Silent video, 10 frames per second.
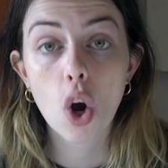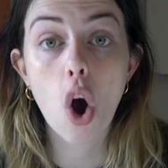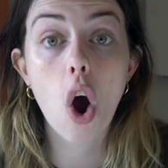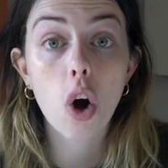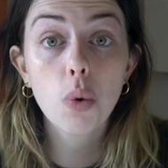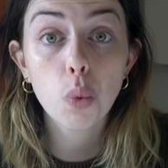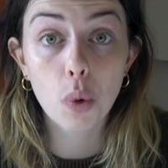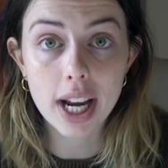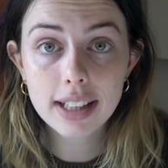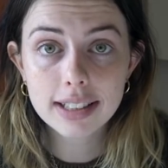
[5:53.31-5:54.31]
Our
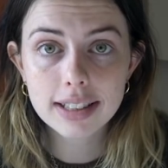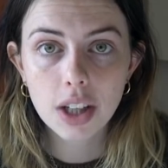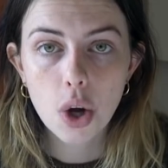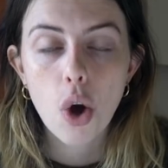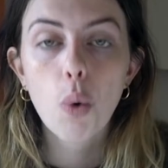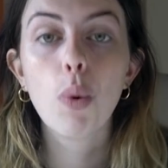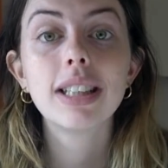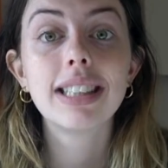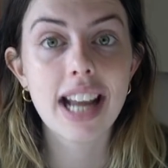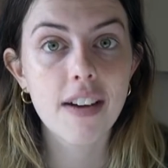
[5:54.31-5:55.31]
race
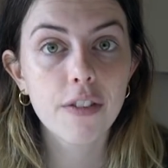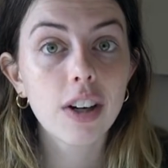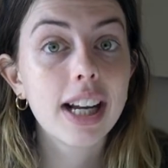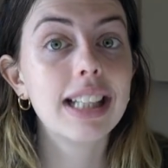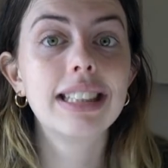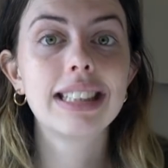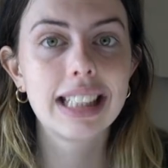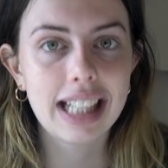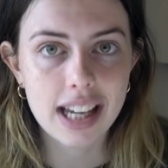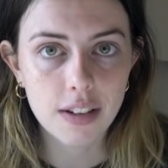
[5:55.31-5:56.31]
was never
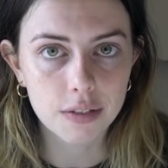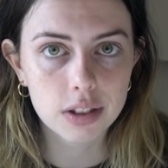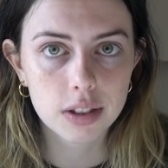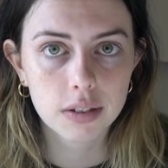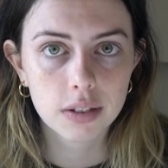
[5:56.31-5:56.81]
enslaved.